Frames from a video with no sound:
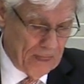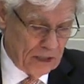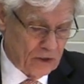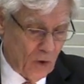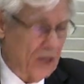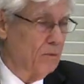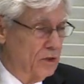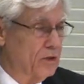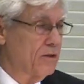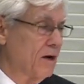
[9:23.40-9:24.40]
So it was
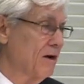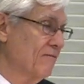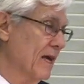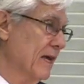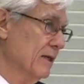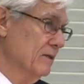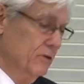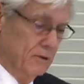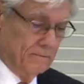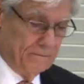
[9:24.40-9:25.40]
to their advantage.